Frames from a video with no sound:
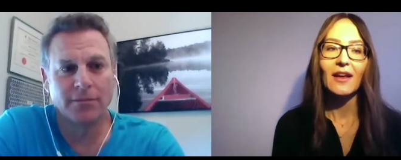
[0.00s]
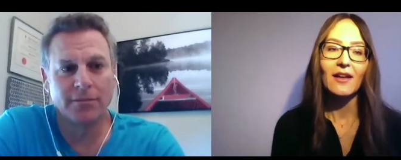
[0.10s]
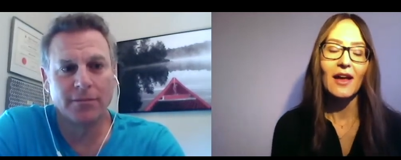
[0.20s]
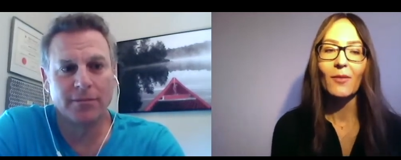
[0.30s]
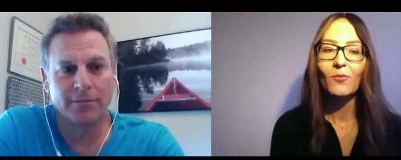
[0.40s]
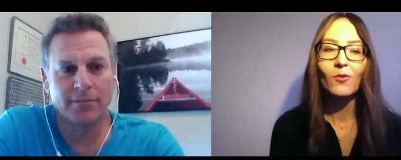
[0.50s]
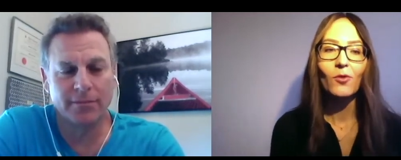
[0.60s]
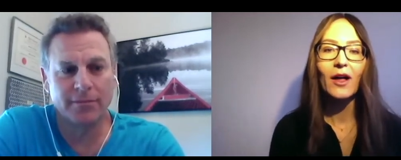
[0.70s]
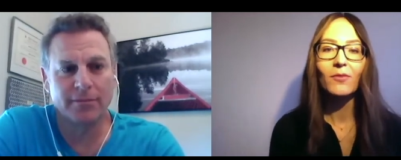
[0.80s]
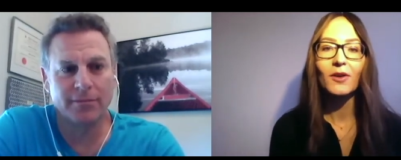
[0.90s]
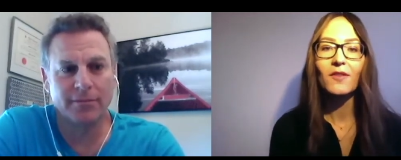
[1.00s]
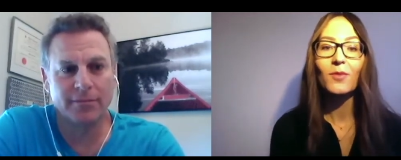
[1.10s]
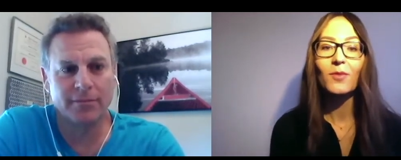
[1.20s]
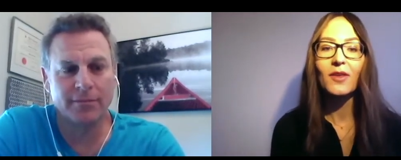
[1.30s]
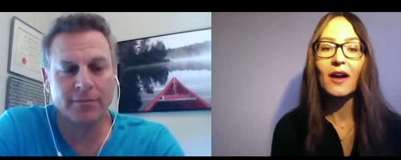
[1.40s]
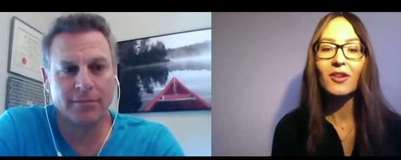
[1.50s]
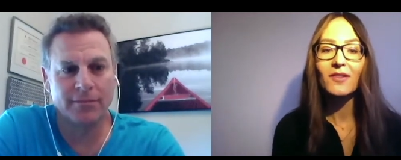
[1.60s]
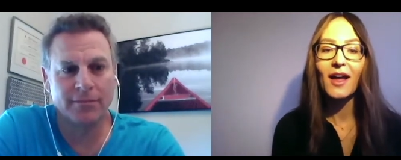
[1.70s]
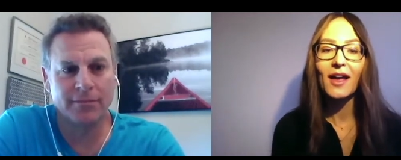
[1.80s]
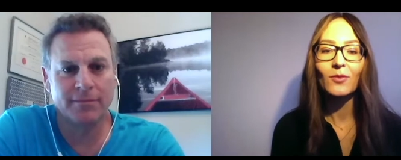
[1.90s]
Speaker 1: um, well versed with
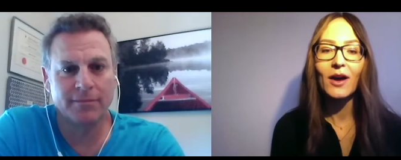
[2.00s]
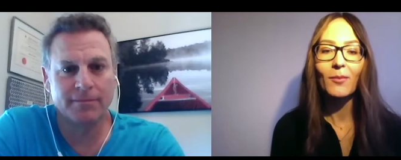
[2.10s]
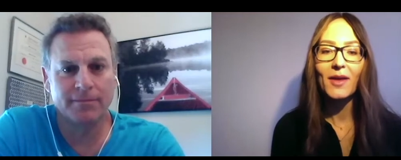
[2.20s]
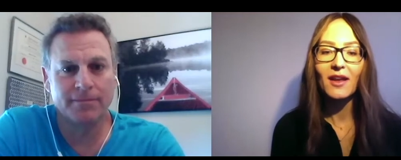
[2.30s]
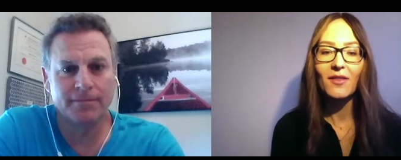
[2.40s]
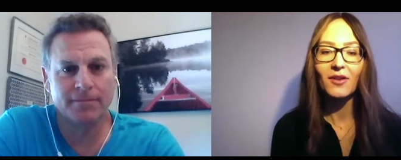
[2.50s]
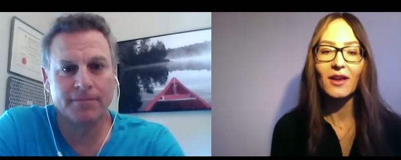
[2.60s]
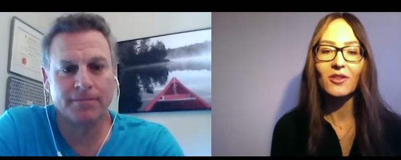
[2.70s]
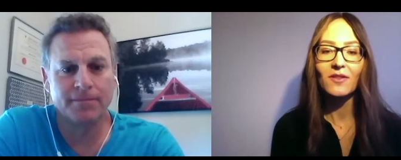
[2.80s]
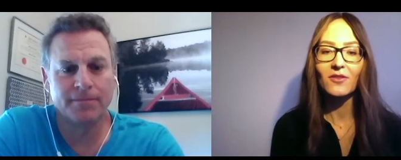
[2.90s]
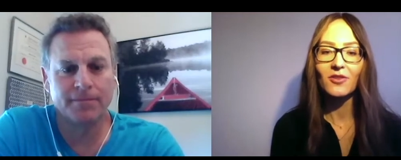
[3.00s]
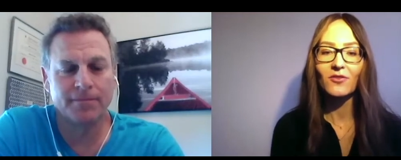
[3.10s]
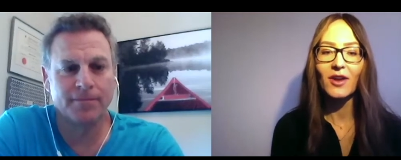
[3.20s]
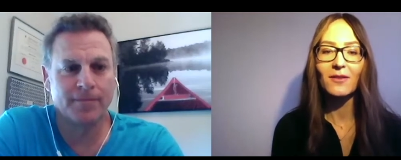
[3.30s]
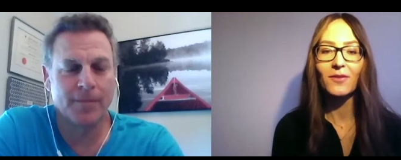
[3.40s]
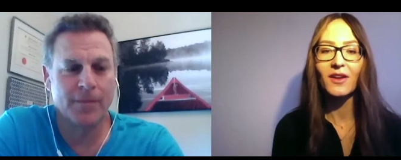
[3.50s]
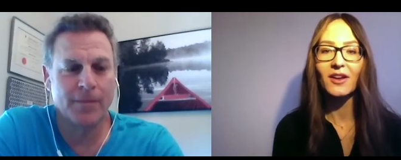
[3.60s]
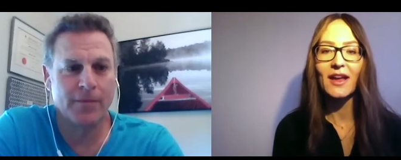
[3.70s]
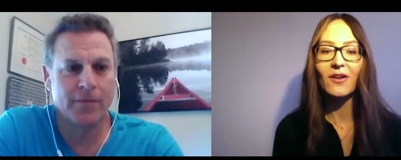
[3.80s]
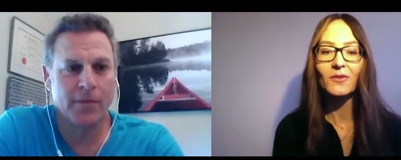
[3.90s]
DocuSign, while many other agents are just trying to figure it
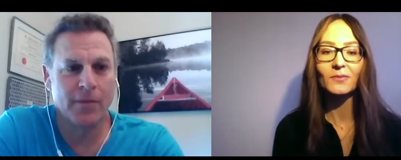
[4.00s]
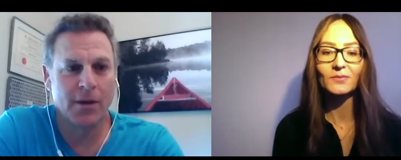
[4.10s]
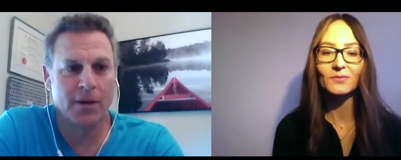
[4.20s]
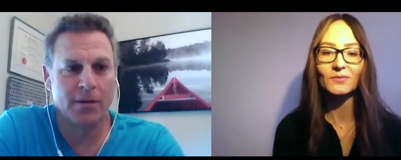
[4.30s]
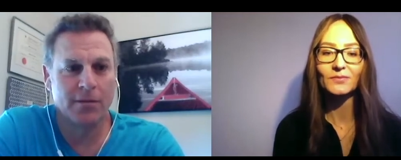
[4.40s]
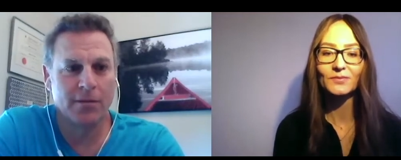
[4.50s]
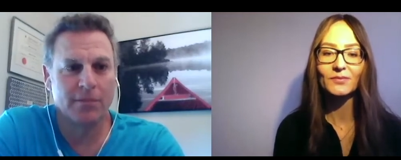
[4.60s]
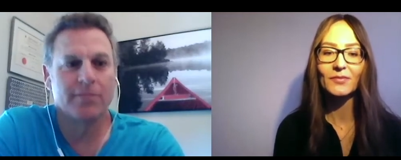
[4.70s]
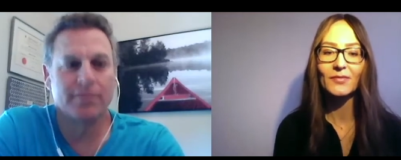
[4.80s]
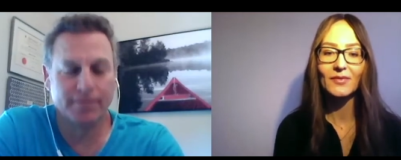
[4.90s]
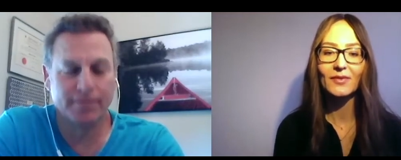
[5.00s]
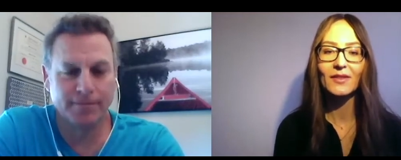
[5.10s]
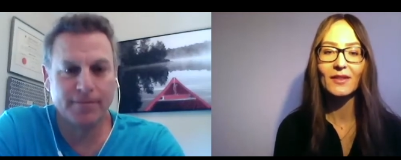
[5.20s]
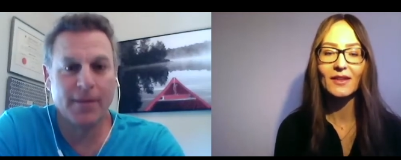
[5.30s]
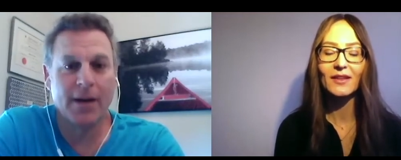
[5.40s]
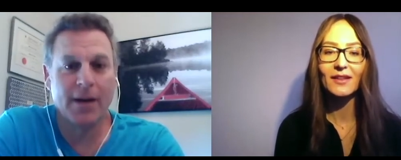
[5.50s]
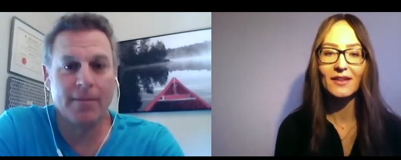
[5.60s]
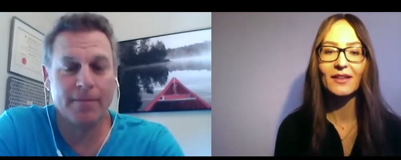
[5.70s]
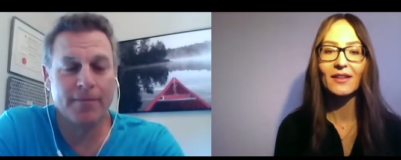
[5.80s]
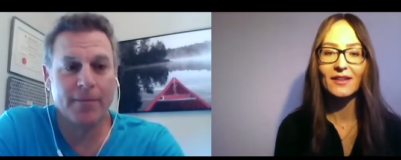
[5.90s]
out.
Speaker 2: Yep,
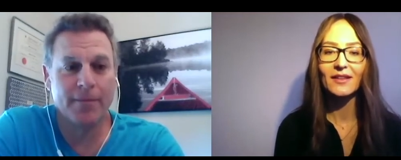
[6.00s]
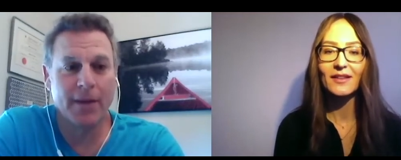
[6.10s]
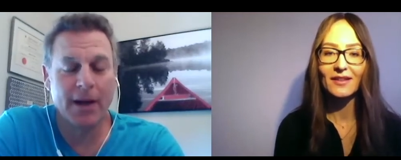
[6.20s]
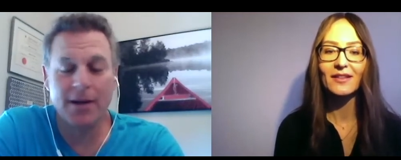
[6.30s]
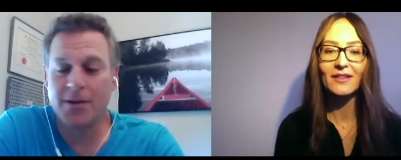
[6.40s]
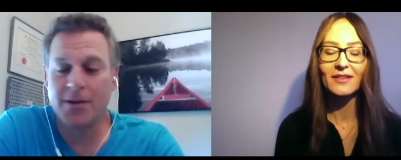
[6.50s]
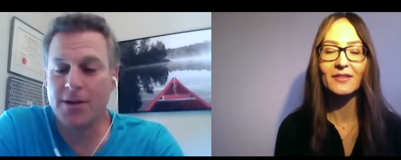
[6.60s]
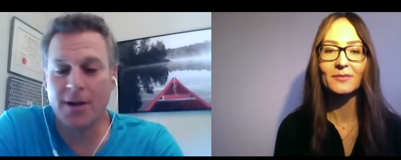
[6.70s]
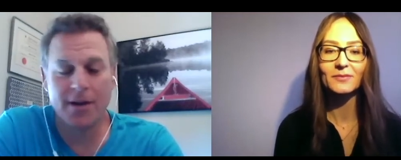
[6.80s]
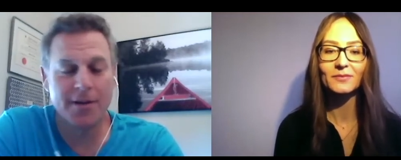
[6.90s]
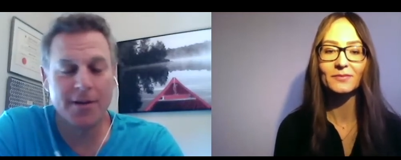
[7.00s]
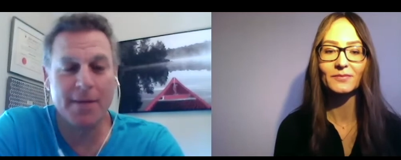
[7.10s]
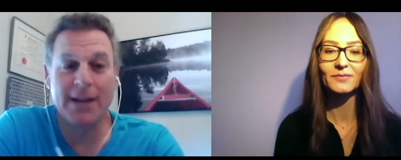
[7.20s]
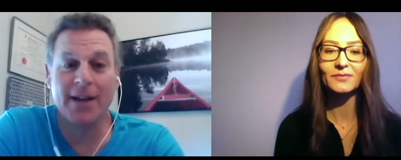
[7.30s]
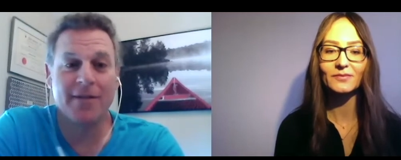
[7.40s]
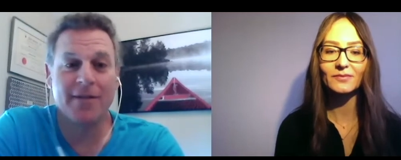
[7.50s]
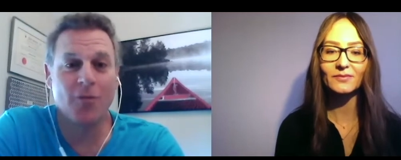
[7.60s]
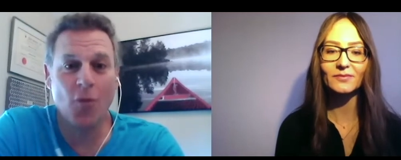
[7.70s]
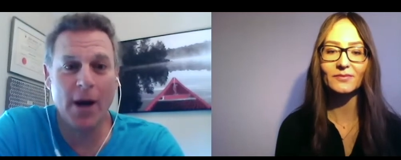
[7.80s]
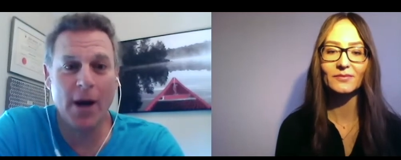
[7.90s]
and it's uh, it's made life way
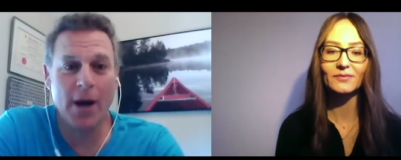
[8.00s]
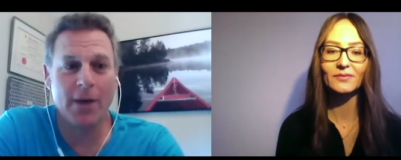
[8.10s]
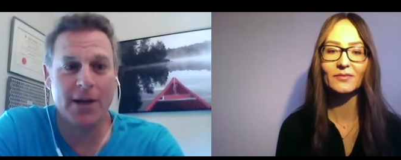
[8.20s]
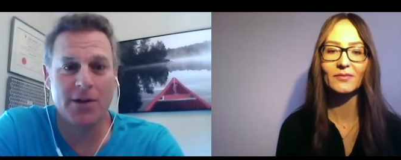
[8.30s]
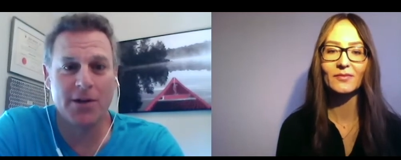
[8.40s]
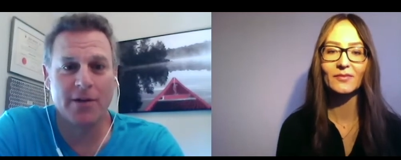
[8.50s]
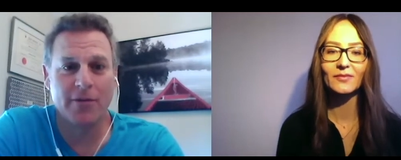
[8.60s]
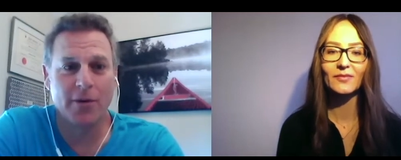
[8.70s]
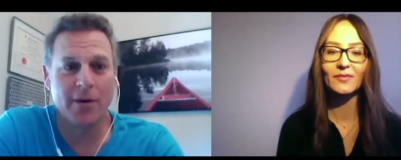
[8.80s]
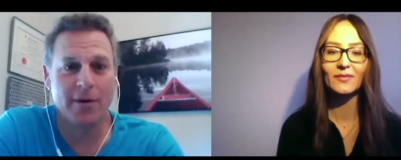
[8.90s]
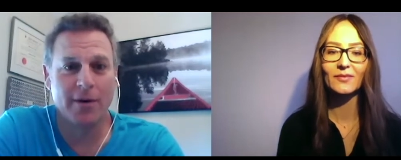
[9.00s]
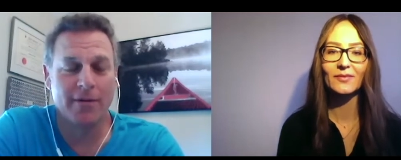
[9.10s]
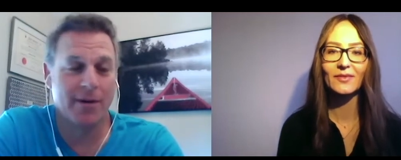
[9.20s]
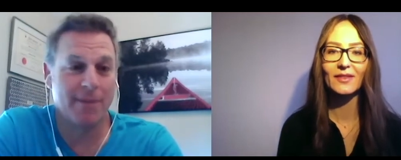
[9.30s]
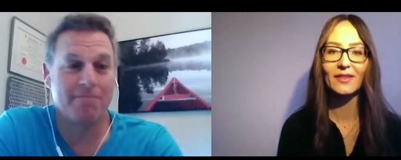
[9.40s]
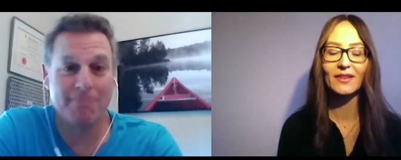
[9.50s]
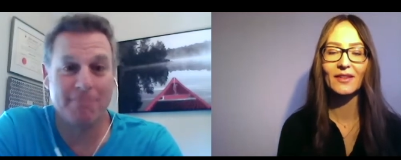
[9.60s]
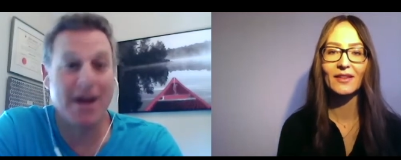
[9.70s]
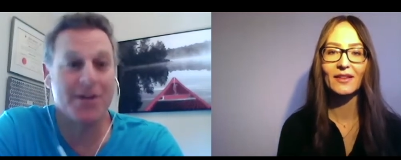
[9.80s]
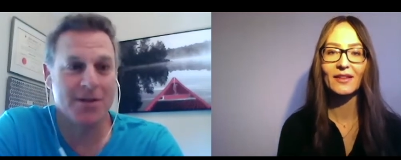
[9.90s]
way easier for for us
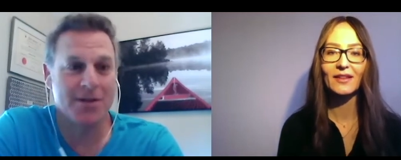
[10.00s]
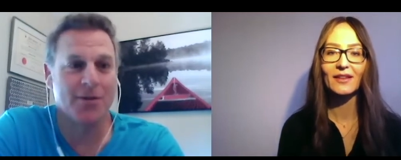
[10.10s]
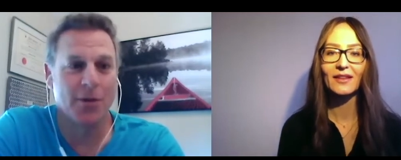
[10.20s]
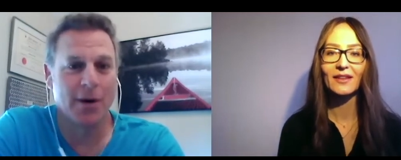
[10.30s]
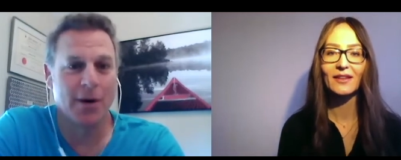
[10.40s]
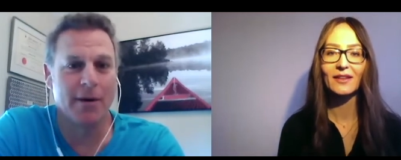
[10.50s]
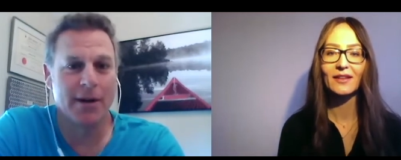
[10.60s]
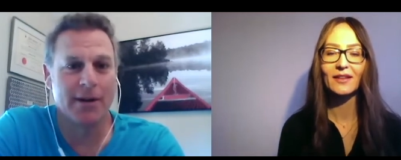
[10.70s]
who were already